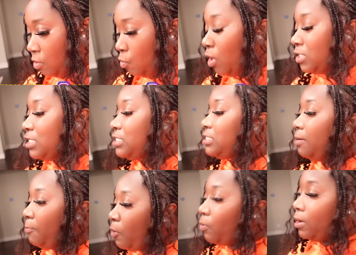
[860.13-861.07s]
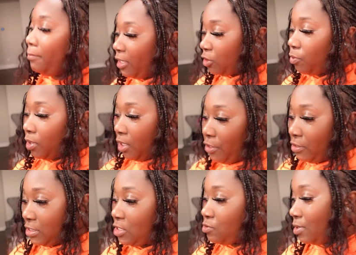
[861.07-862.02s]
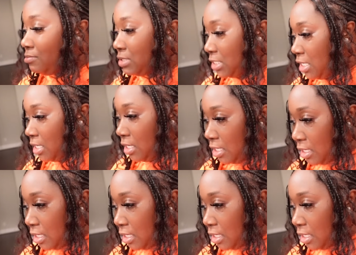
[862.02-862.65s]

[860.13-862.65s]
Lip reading: Well, December would have made 3 years. That's what I'm saying.